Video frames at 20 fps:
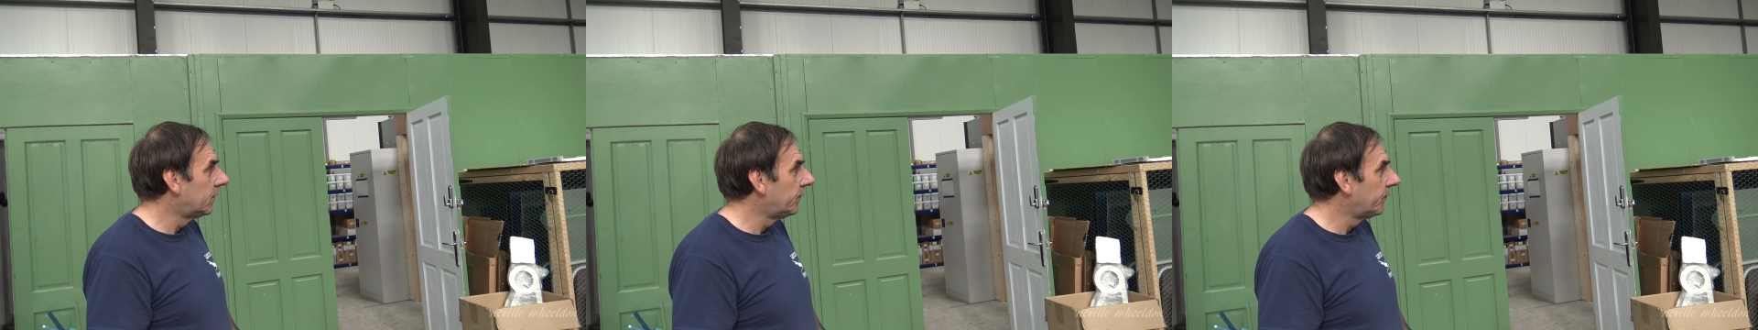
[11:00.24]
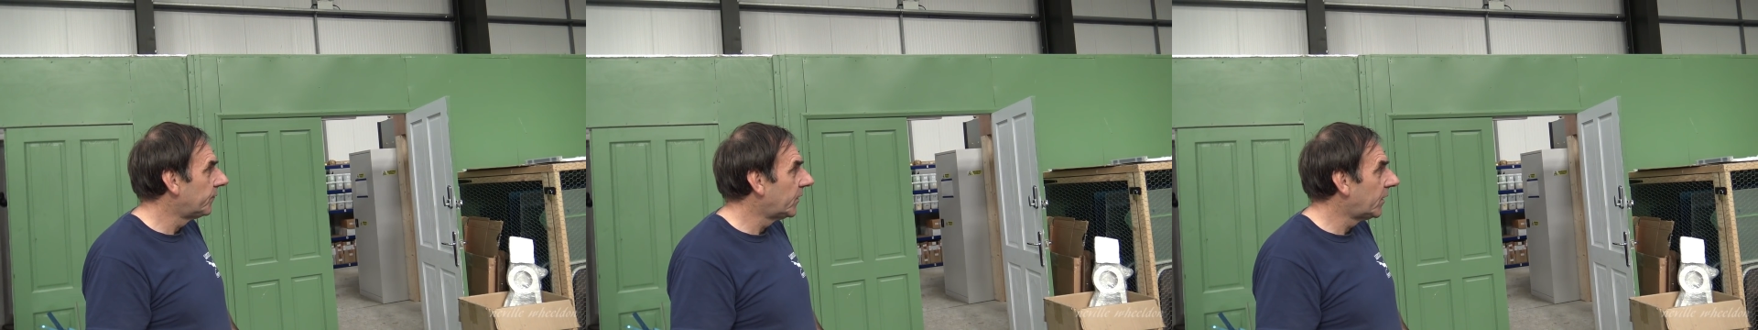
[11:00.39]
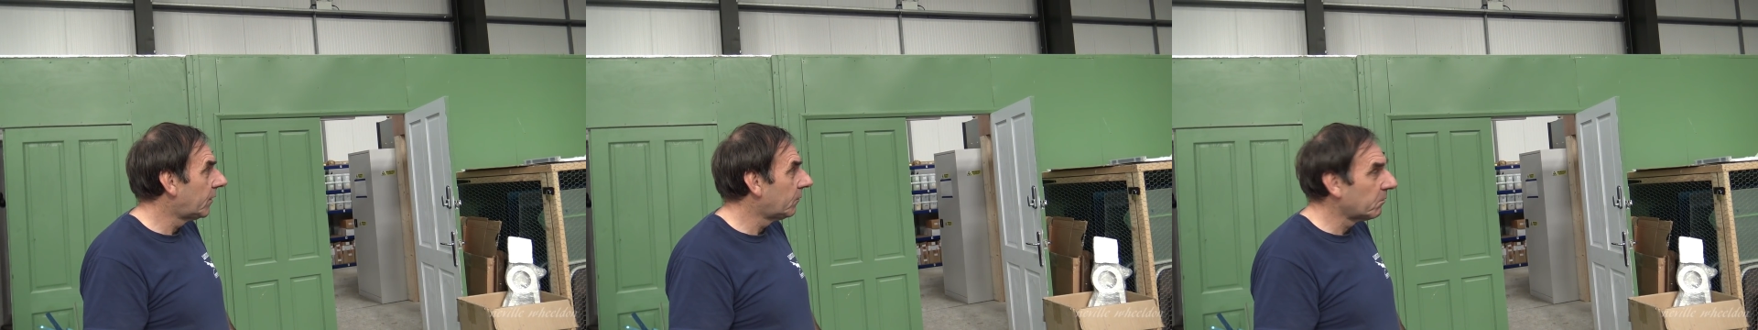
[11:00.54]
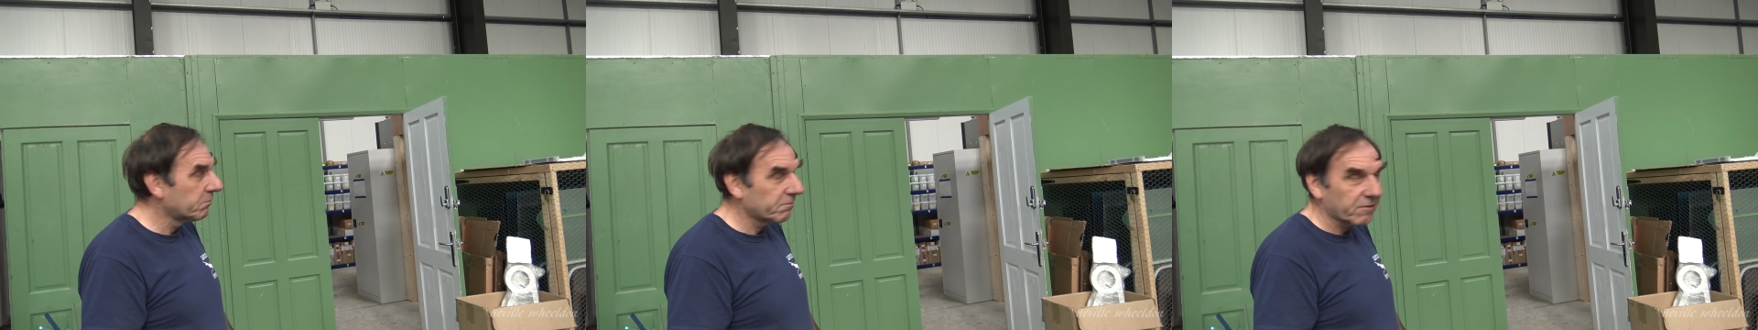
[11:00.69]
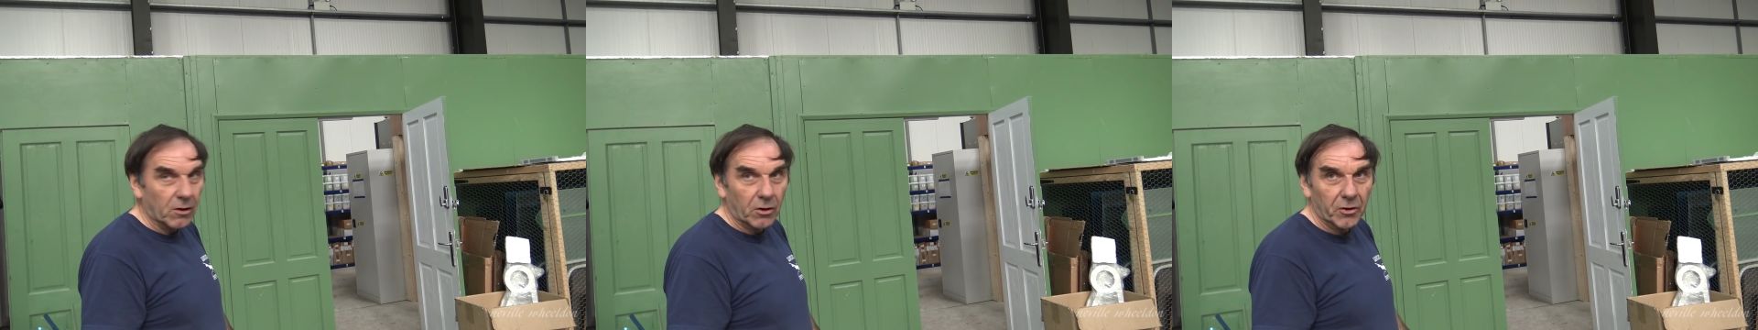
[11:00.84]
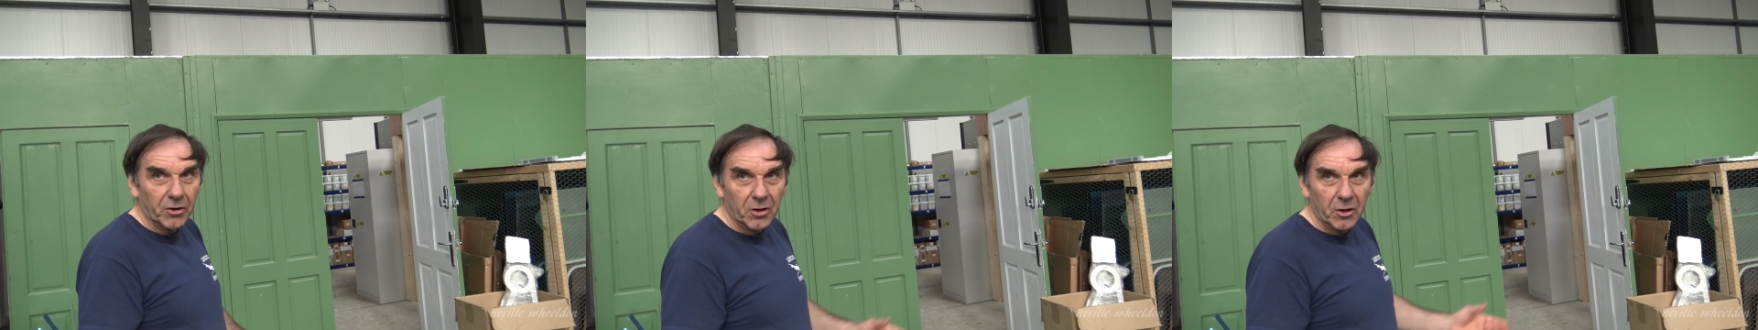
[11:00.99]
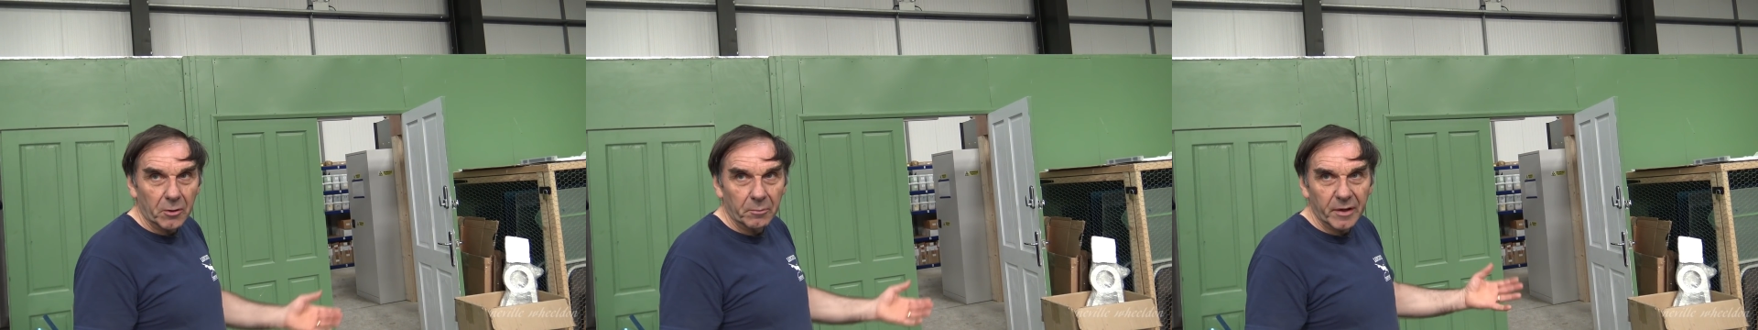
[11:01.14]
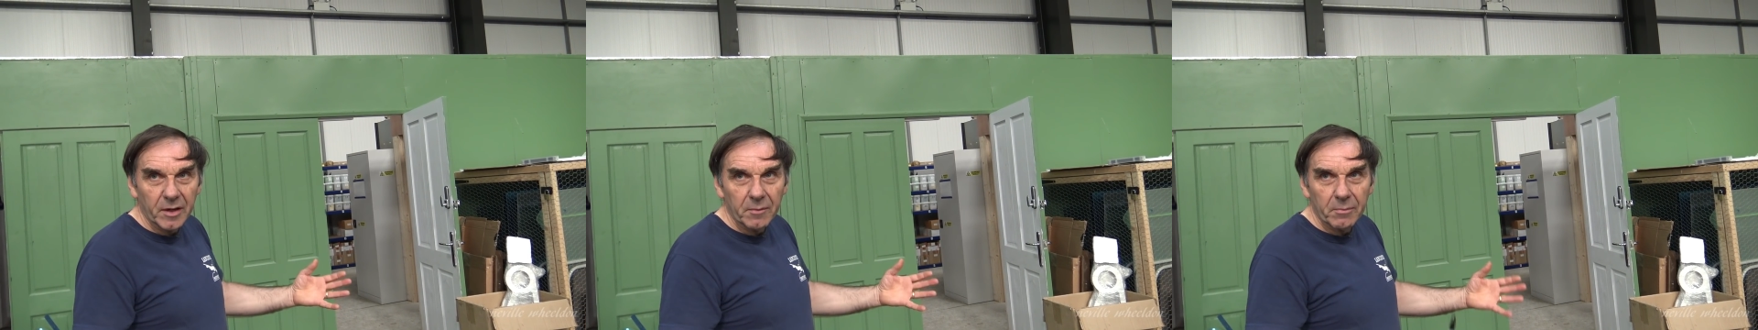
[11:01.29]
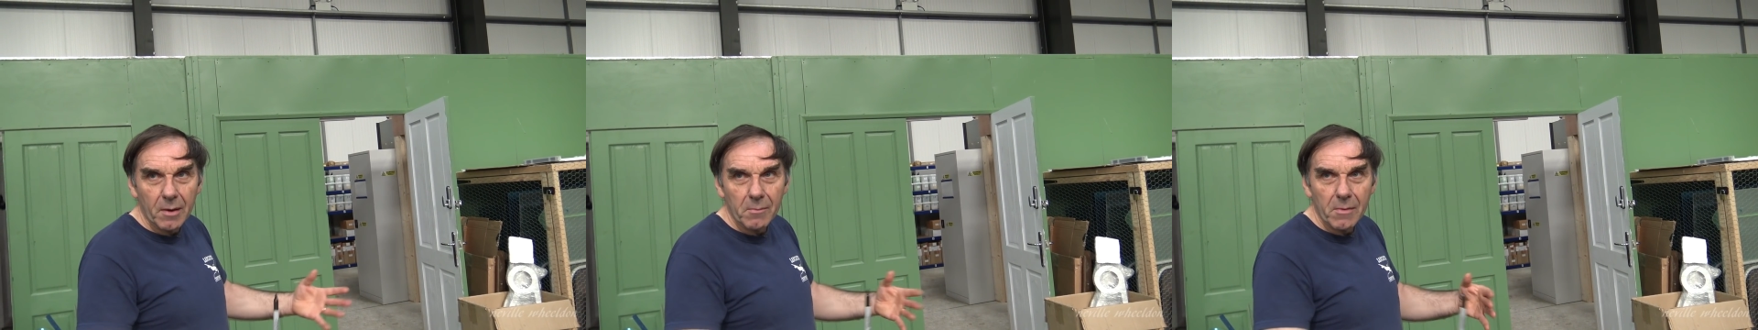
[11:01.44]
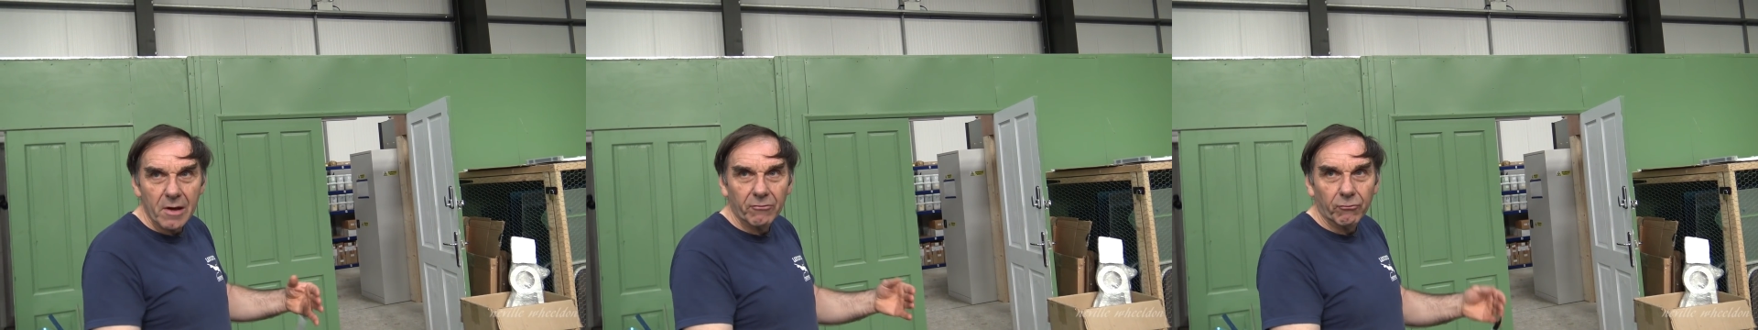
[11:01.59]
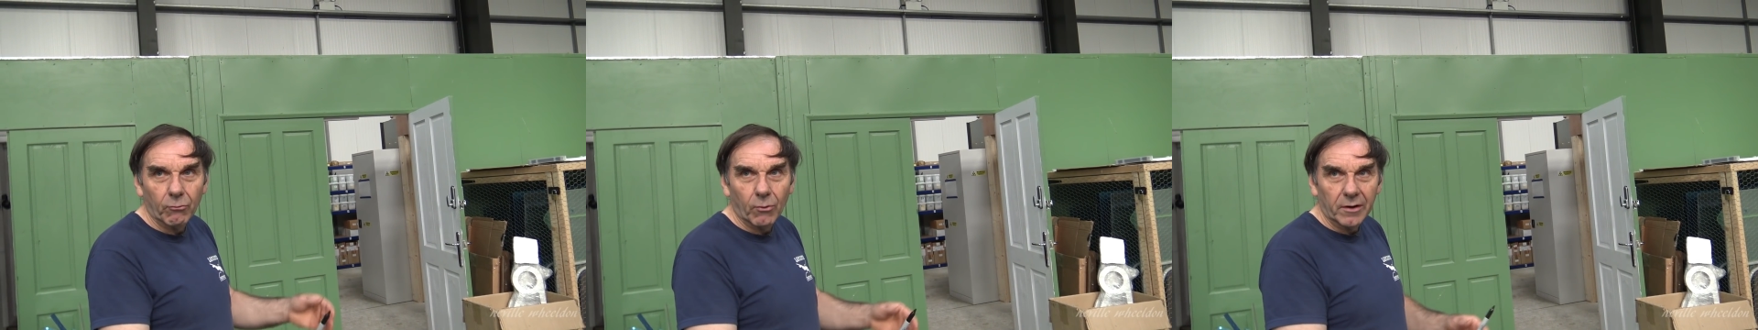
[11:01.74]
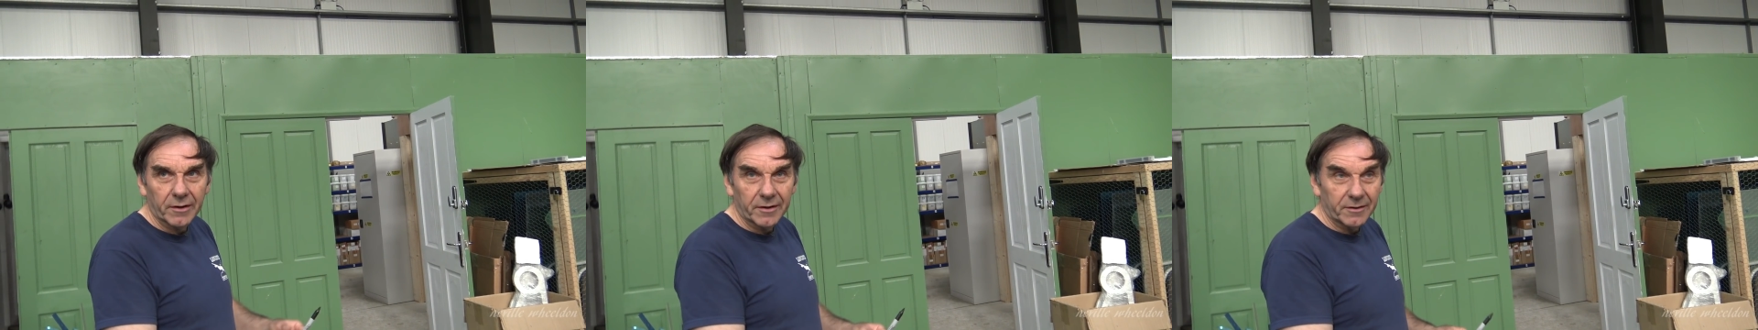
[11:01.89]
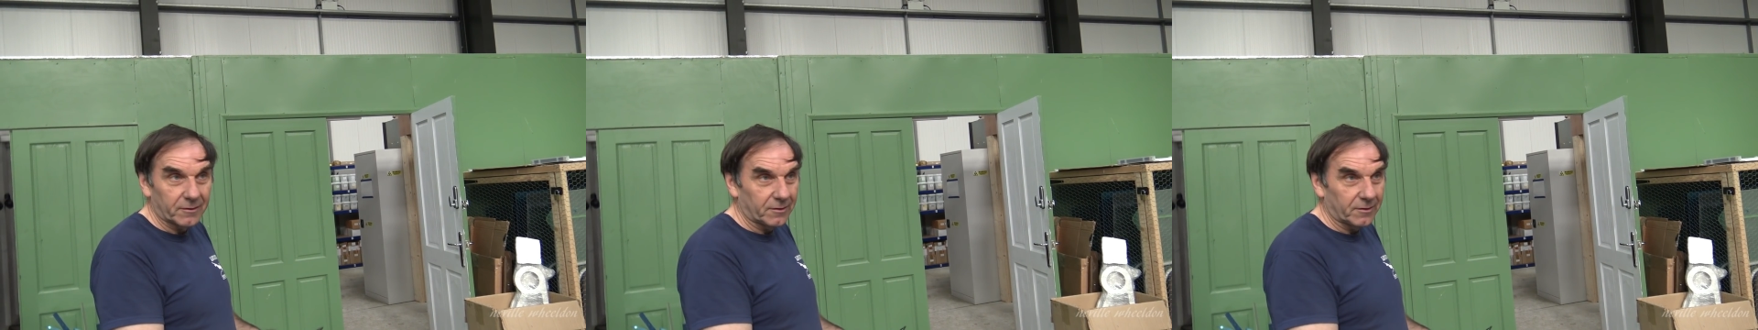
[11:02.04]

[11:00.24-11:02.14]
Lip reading: You know, we're flying in the BBMF one,